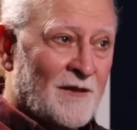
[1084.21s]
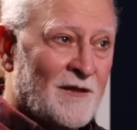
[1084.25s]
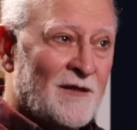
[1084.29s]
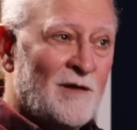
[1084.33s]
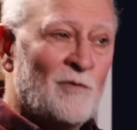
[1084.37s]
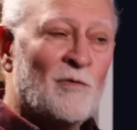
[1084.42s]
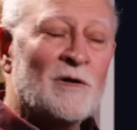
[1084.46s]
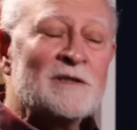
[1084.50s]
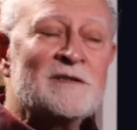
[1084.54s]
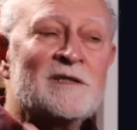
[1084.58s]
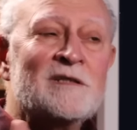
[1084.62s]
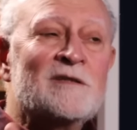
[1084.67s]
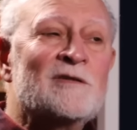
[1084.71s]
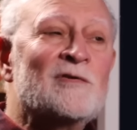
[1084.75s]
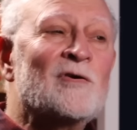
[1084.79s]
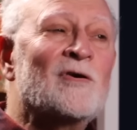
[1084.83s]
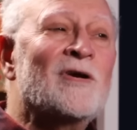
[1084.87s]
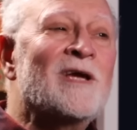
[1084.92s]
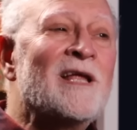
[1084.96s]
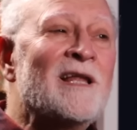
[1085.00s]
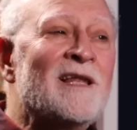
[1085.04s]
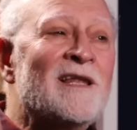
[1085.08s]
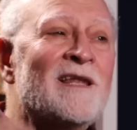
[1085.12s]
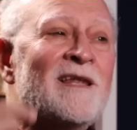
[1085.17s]
He wanted to
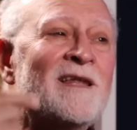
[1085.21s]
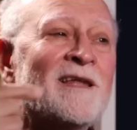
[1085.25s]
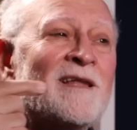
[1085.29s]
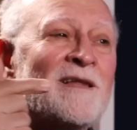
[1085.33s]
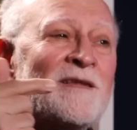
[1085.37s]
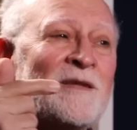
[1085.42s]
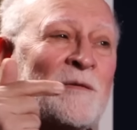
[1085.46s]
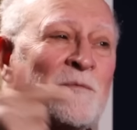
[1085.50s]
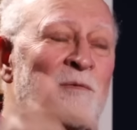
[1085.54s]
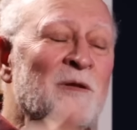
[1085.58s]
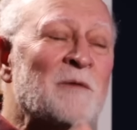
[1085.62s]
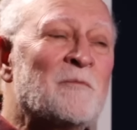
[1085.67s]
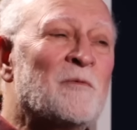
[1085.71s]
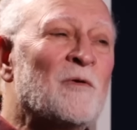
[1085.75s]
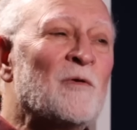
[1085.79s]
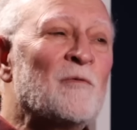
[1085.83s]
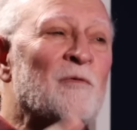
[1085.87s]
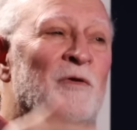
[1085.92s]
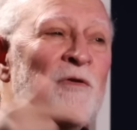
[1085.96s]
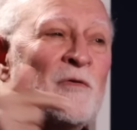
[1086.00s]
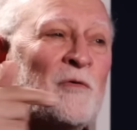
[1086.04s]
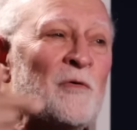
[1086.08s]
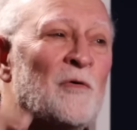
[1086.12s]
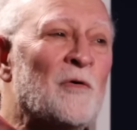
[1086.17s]
kill the people
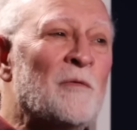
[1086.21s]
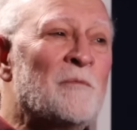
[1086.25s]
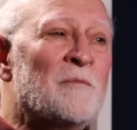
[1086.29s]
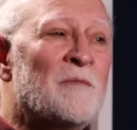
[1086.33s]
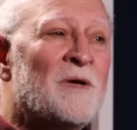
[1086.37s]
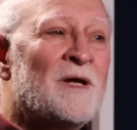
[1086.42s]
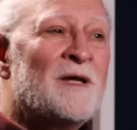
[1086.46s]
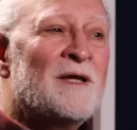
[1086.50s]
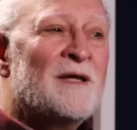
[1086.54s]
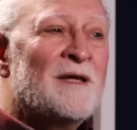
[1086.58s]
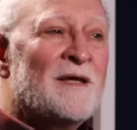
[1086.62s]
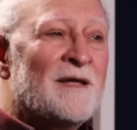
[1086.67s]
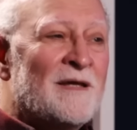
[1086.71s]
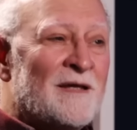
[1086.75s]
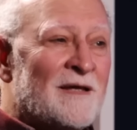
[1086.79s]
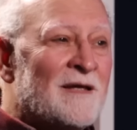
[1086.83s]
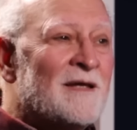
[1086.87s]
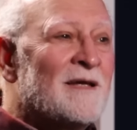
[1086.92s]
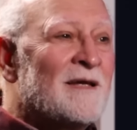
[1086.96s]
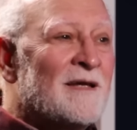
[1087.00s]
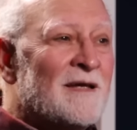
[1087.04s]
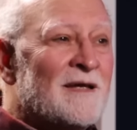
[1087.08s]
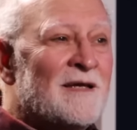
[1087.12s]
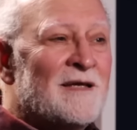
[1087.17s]
with whom
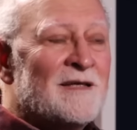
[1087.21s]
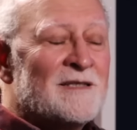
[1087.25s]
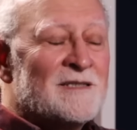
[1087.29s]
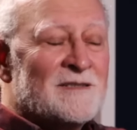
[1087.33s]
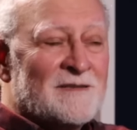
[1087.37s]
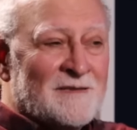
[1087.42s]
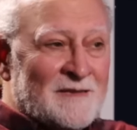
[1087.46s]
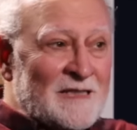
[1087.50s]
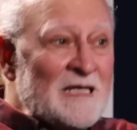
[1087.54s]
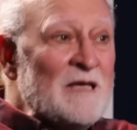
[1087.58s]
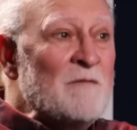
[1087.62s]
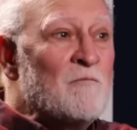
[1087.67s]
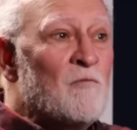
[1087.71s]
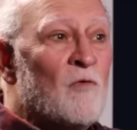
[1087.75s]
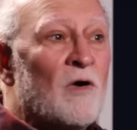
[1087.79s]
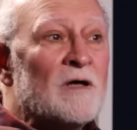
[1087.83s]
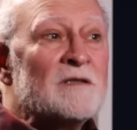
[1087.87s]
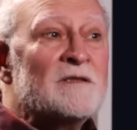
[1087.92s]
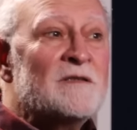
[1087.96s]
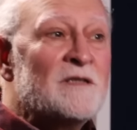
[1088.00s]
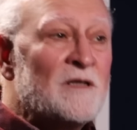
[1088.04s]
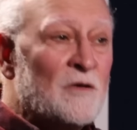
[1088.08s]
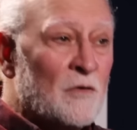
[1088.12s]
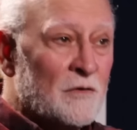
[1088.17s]
his team
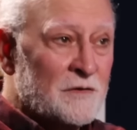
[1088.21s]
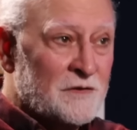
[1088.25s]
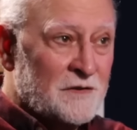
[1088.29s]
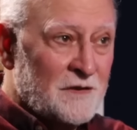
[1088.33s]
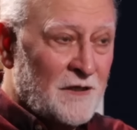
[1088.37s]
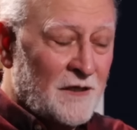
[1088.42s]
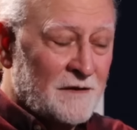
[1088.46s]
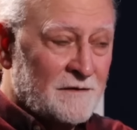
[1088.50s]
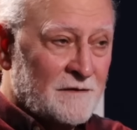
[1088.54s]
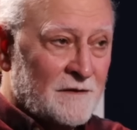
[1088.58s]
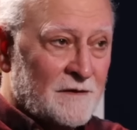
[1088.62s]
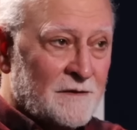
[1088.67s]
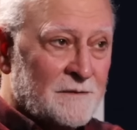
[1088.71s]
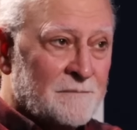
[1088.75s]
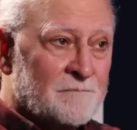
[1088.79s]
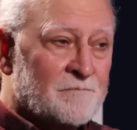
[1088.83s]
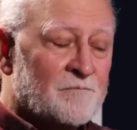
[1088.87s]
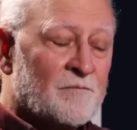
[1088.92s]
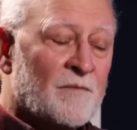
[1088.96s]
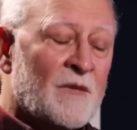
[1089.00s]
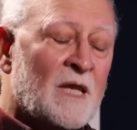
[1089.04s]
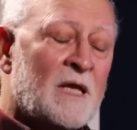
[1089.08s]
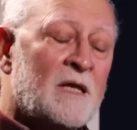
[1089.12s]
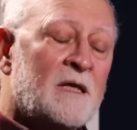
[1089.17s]
was negotiating.
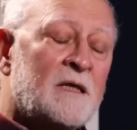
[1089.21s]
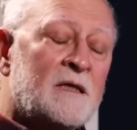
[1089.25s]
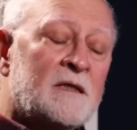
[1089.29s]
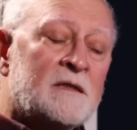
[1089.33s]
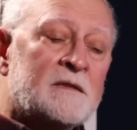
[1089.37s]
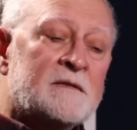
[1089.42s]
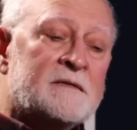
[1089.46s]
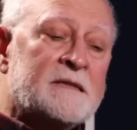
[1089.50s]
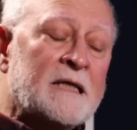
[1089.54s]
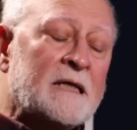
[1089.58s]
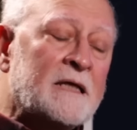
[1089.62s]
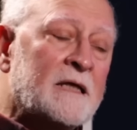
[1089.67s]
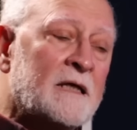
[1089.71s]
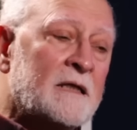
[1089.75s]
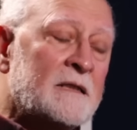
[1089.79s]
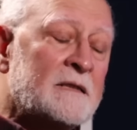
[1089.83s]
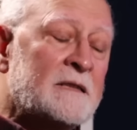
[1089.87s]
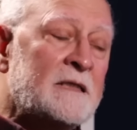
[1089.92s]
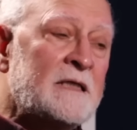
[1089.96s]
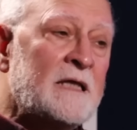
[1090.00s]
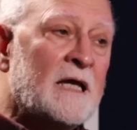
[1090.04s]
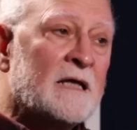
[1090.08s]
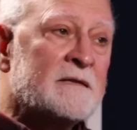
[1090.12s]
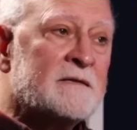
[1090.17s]

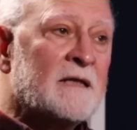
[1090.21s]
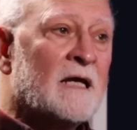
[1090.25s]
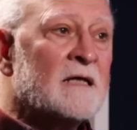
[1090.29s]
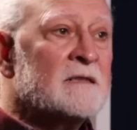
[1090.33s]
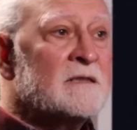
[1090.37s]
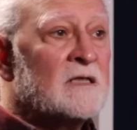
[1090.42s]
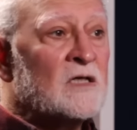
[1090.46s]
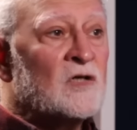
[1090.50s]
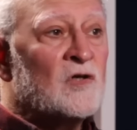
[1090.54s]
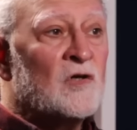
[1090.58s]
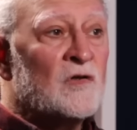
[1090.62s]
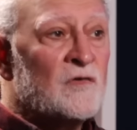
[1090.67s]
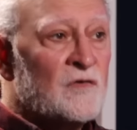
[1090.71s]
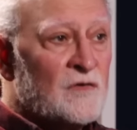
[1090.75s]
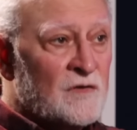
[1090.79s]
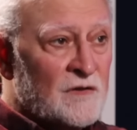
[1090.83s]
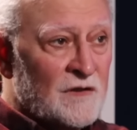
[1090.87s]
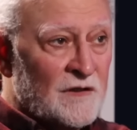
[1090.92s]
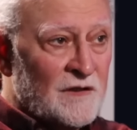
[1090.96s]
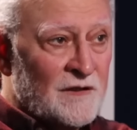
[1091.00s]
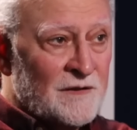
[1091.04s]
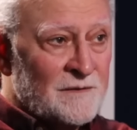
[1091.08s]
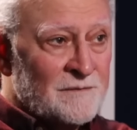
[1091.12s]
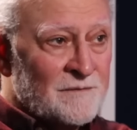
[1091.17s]
Second, he attacked a
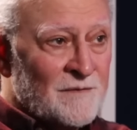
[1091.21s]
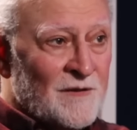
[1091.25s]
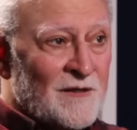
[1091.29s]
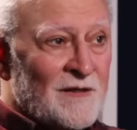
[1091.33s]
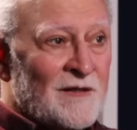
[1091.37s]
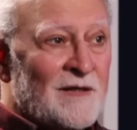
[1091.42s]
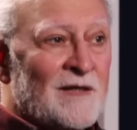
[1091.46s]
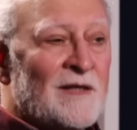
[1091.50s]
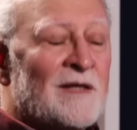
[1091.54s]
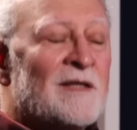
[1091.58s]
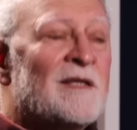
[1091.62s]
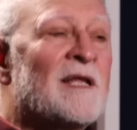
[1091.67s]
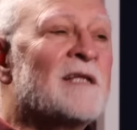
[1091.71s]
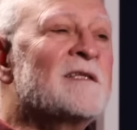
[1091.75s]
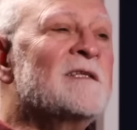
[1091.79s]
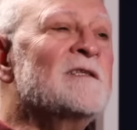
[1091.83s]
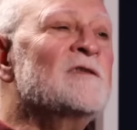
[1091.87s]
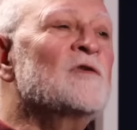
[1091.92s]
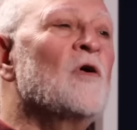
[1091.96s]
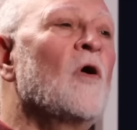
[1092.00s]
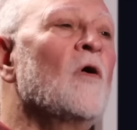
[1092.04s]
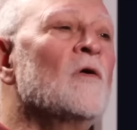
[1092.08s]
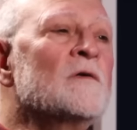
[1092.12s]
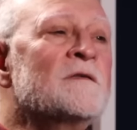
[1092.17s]
country that
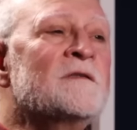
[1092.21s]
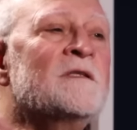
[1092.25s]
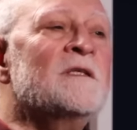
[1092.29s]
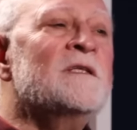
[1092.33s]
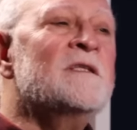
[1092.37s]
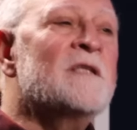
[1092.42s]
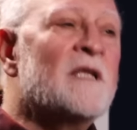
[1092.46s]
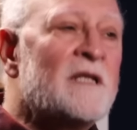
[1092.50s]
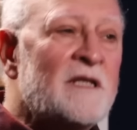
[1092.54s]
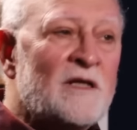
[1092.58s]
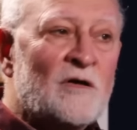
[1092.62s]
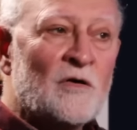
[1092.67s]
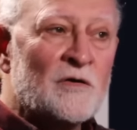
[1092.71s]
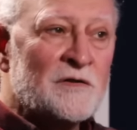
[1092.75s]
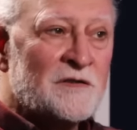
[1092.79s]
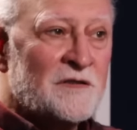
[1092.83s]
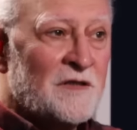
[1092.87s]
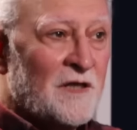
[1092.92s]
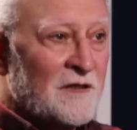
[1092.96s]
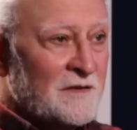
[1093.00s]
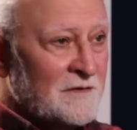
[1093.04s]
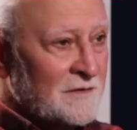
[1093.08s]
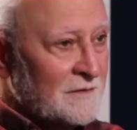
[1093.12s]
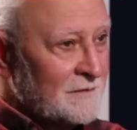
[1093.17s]
is hosting the
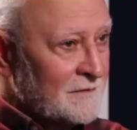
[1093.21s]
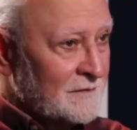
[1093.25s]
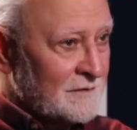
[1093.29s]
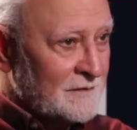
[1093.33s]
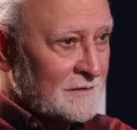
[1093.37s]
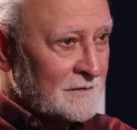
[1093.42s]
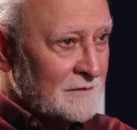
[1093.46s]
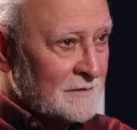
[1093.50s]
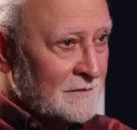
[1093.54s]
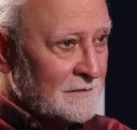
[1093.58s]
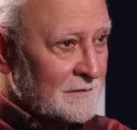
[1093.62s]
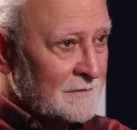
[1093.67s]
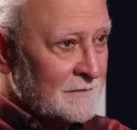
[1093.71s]
negotiations,